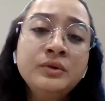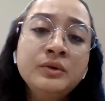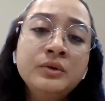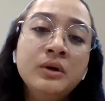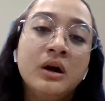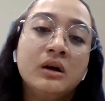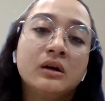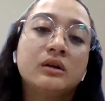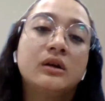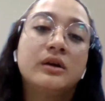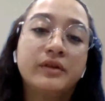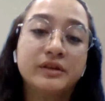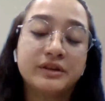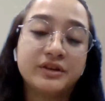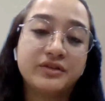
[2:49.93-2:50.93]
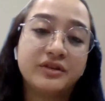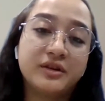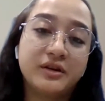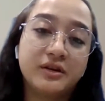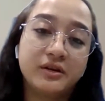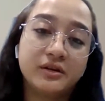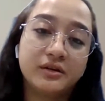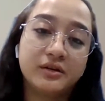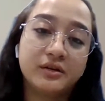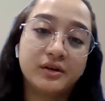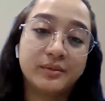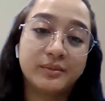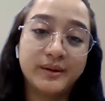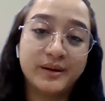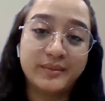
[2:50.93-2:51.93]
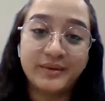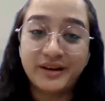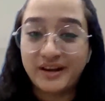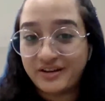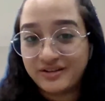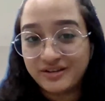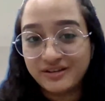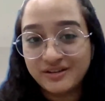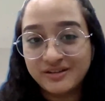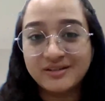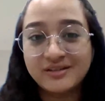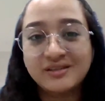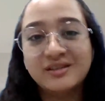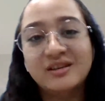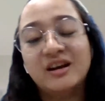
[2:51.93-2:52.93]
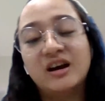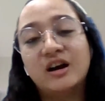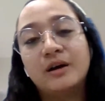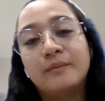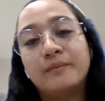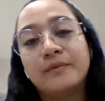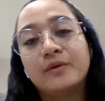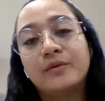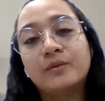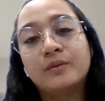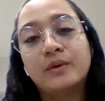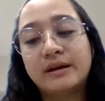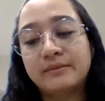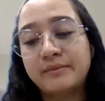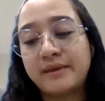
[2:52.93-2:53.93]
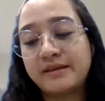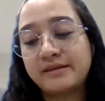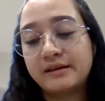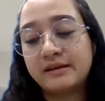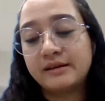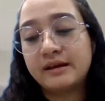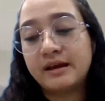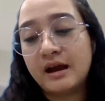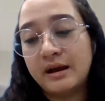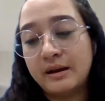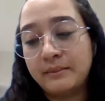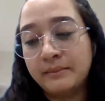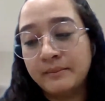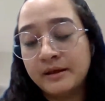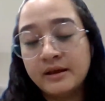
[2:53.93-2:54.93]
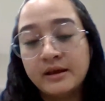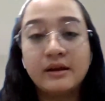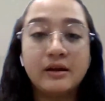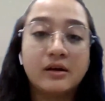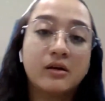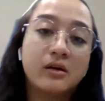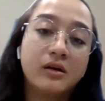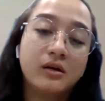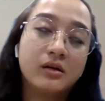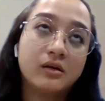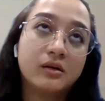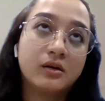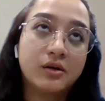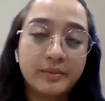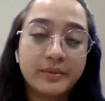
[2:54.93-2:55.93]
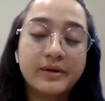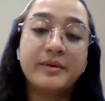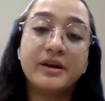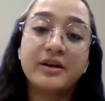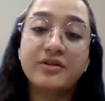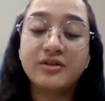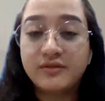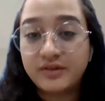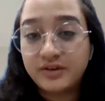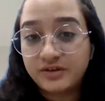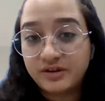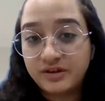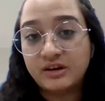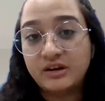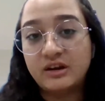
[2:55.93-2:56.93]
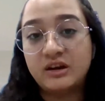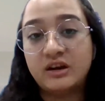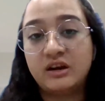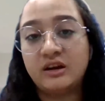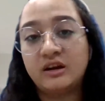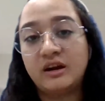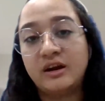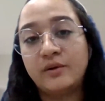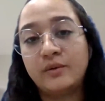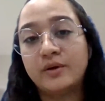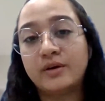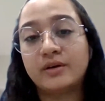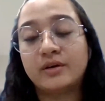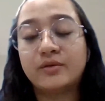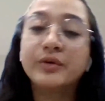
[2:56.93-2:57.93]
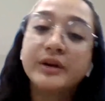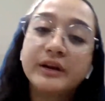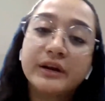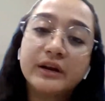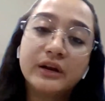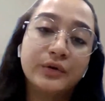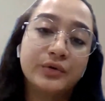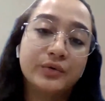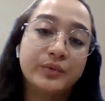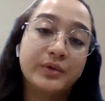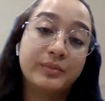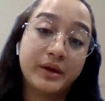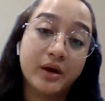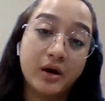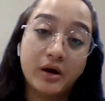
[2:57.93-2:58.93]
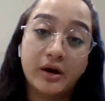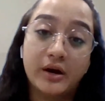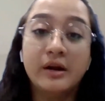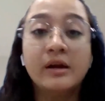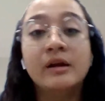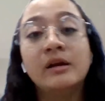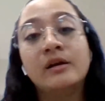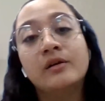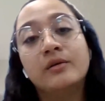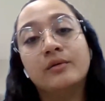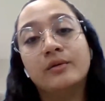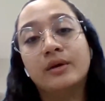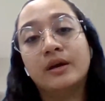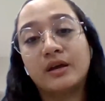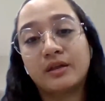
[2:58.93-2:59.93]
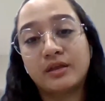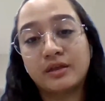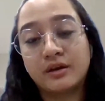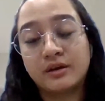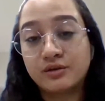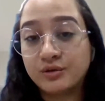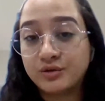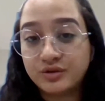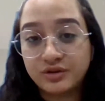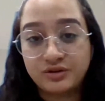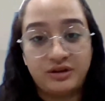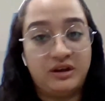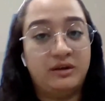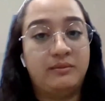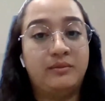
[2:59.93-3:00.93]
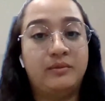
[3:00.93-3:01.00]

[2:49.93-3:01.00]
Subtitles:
I do global digital corporate communication. What basically in the corporate communication division, and I work really close with PR, with a social